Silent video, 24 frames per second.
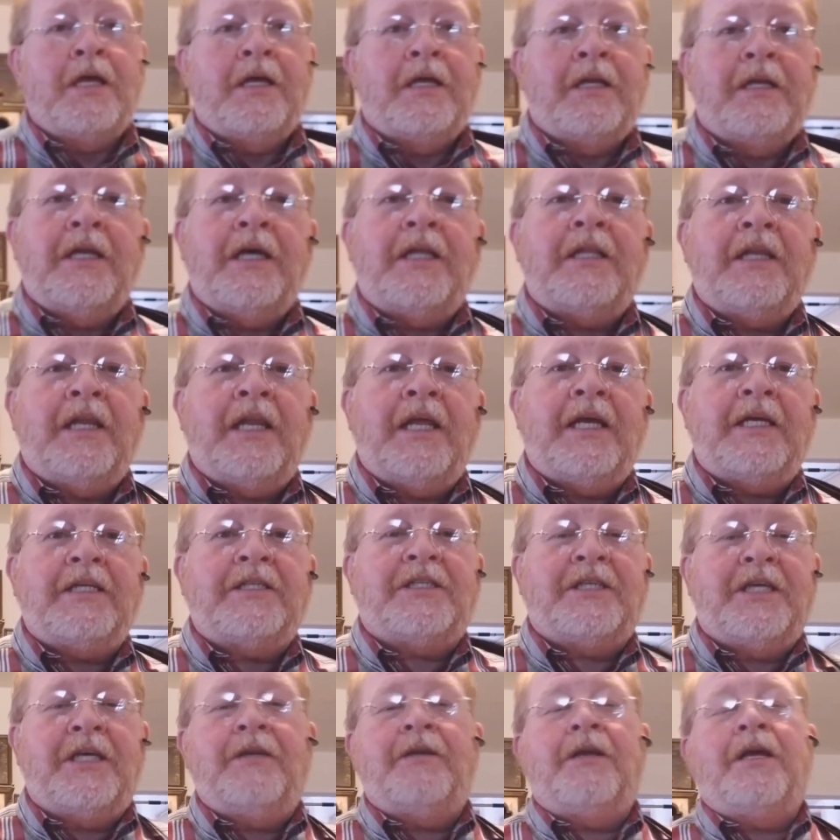
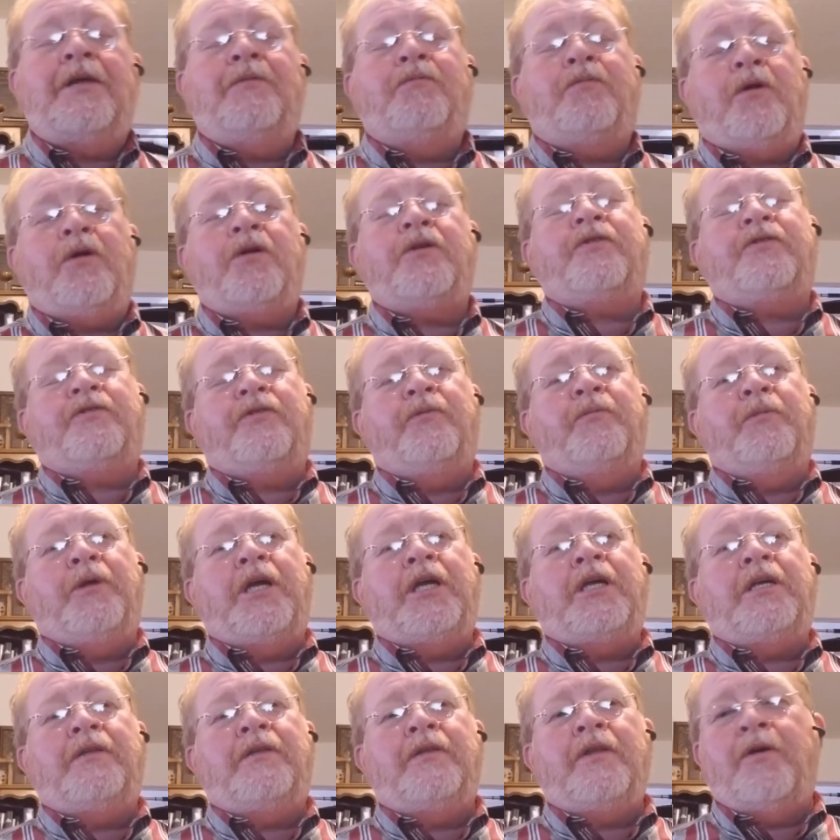nonetheless, it works for
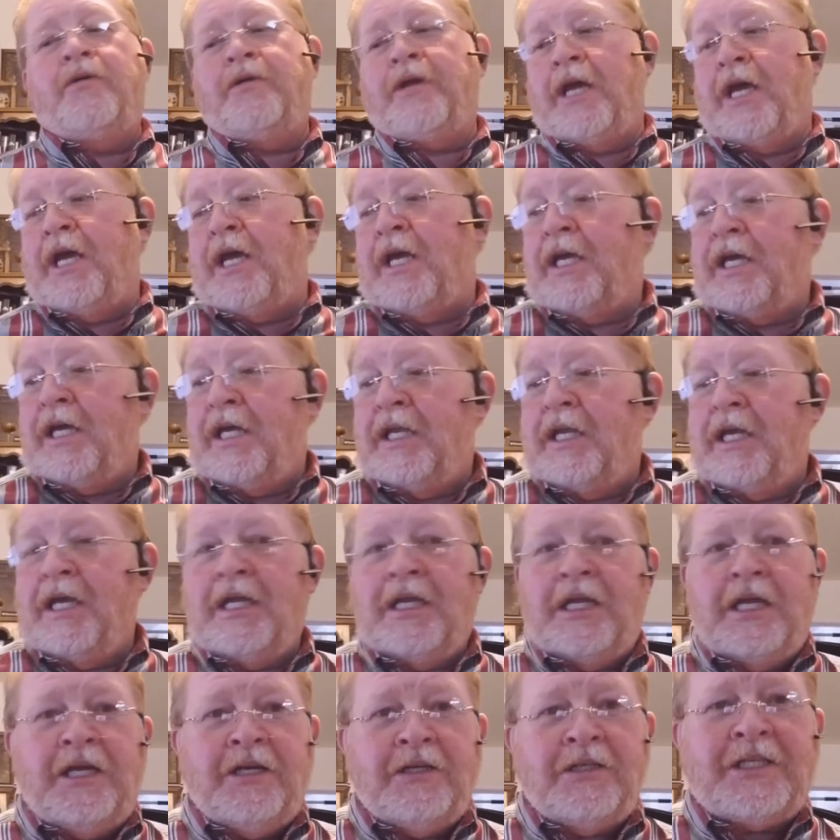me, okay?
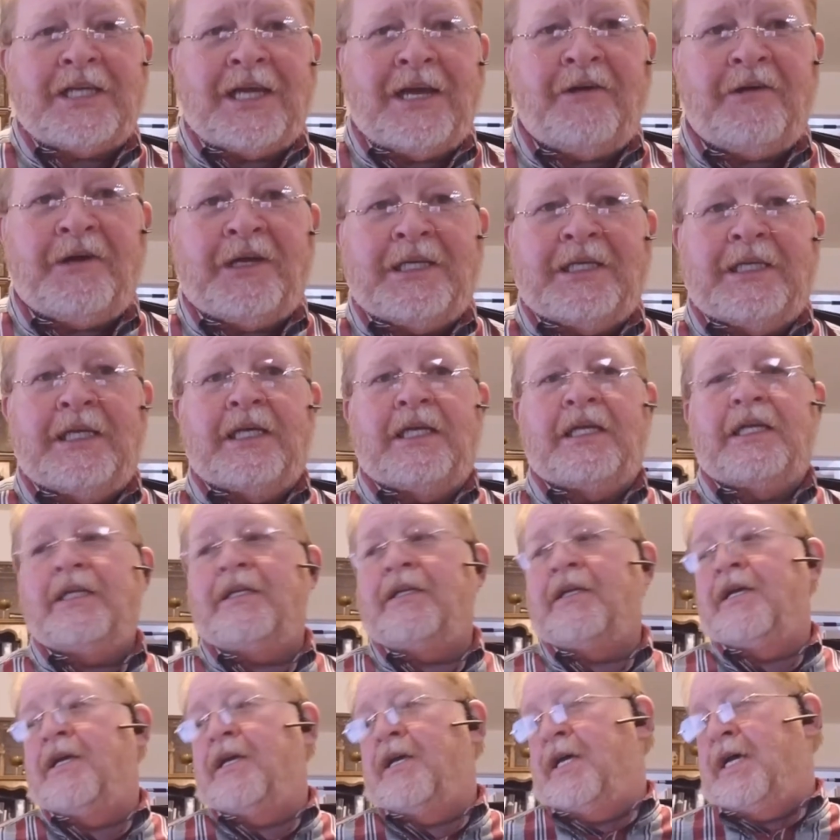And here's how I did
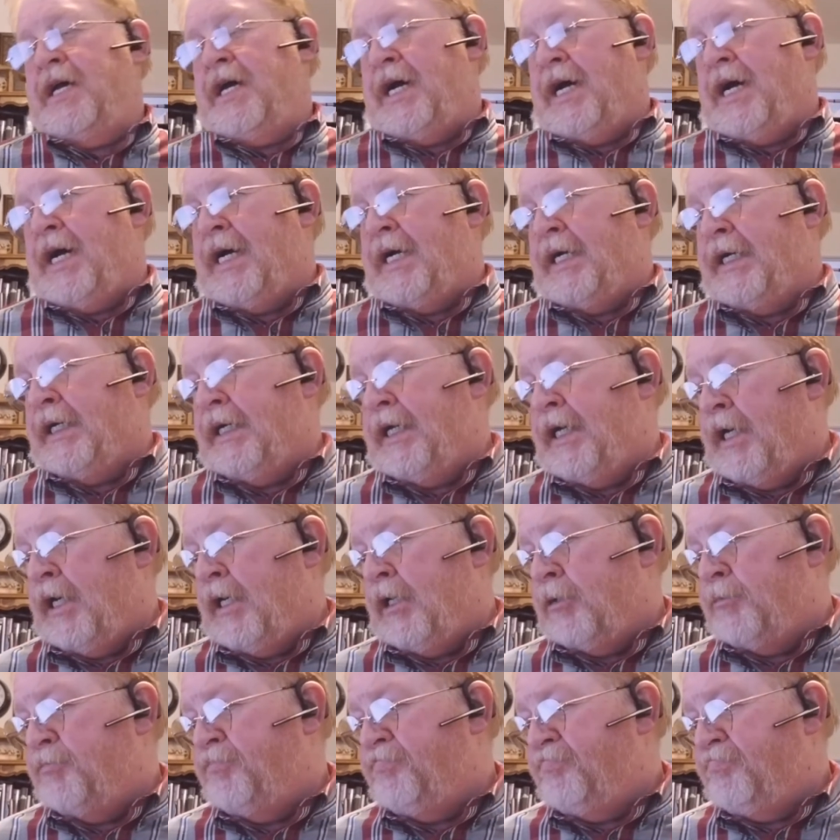
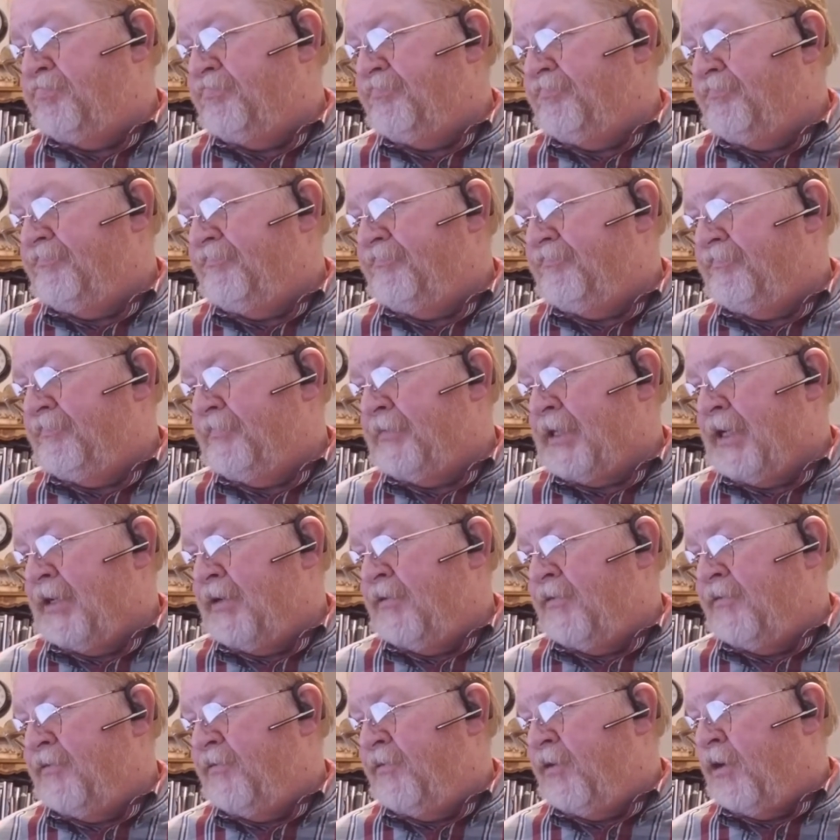it.
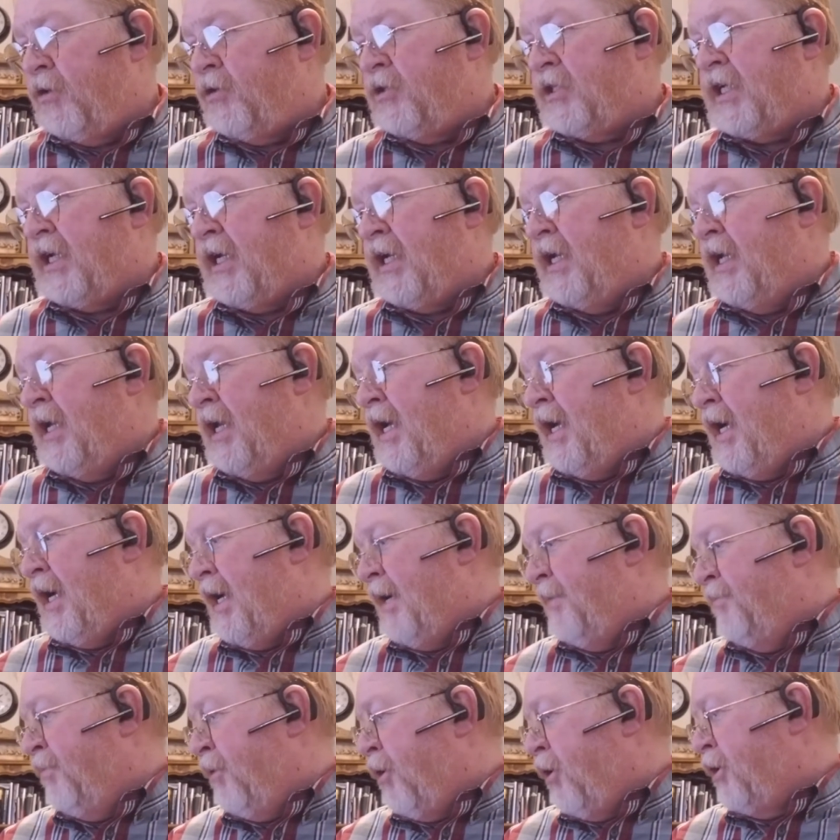First
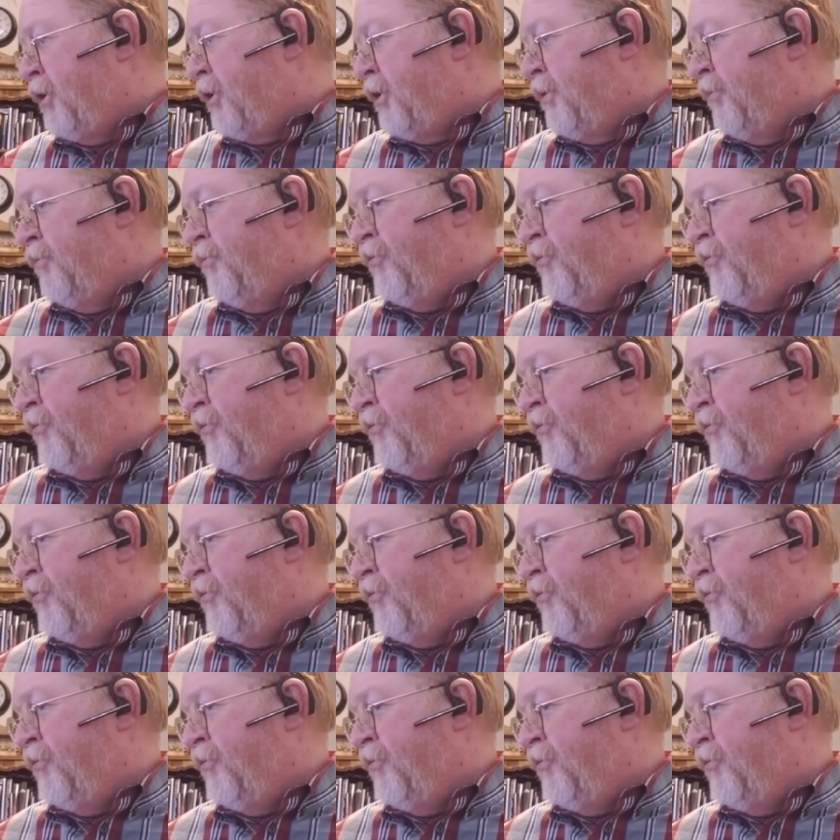I bought some